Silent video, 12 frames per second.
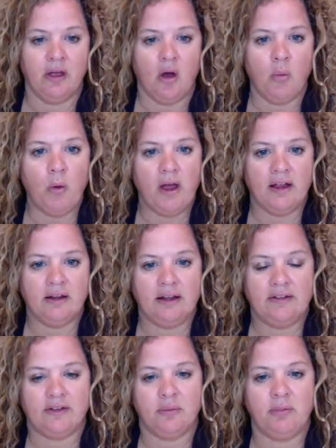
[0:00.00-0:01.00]
A will
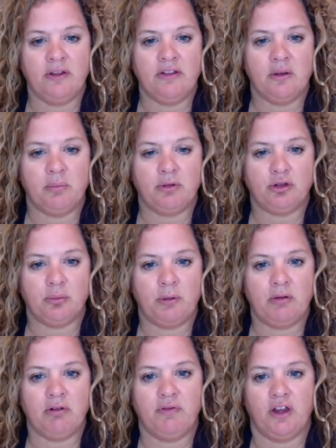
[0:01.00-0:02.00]
is something that should
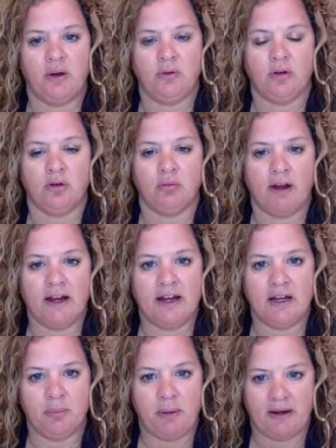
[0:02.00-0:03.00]
be reviewed on a
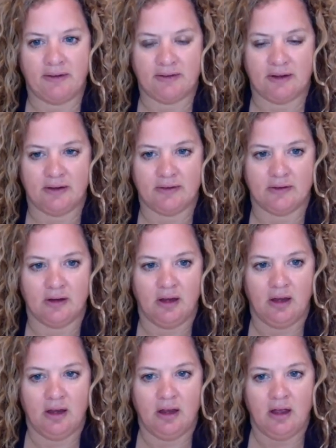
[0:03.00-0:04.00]
regular basis,
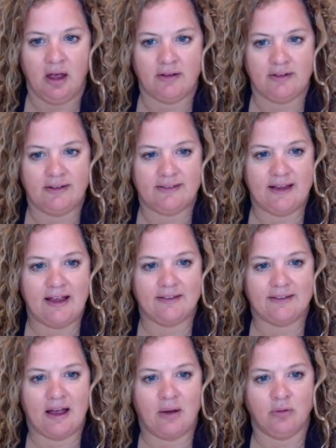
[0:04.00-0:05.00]
as it
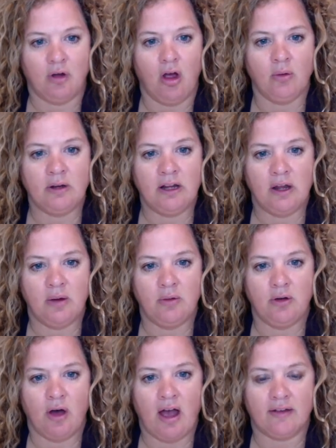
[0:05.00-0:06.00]
sets out not only who
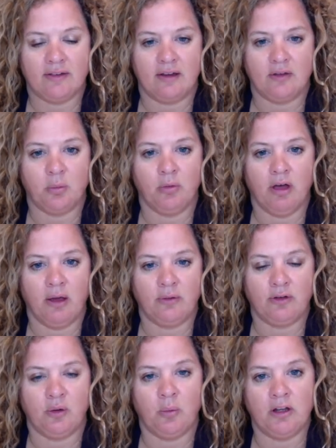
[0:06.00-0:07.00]
your assets will go
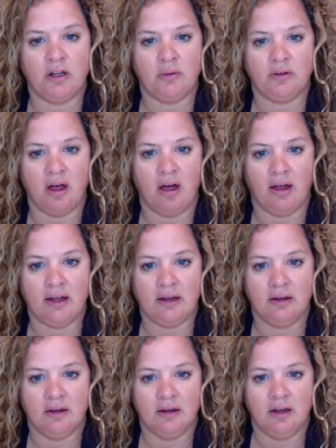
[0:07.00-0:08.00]
to when you die,
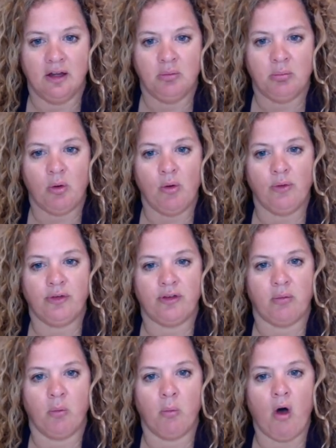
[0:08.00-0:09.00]
but
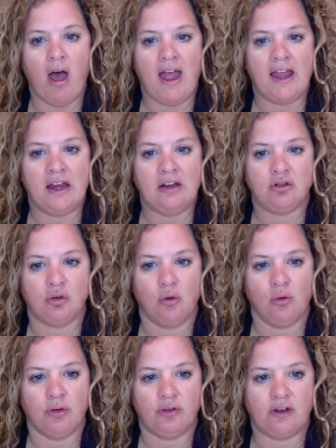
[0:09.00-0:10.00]
also at what age
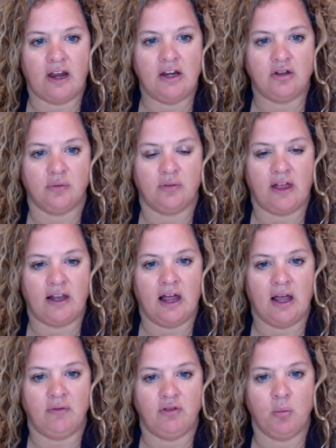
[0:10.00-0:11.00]
or stage of their
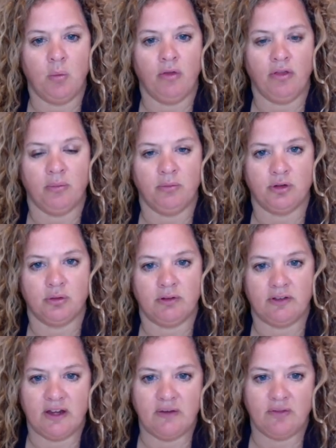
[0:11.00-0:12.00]
life you want them to
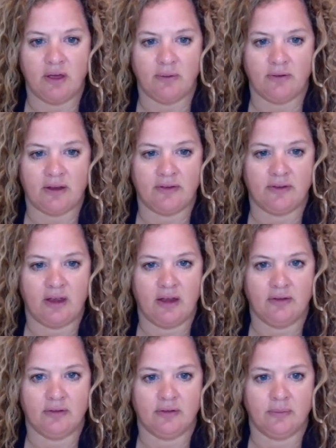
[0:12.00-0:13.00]
receive those
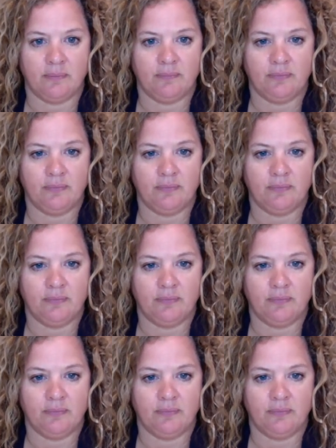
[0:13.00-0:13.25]
assets.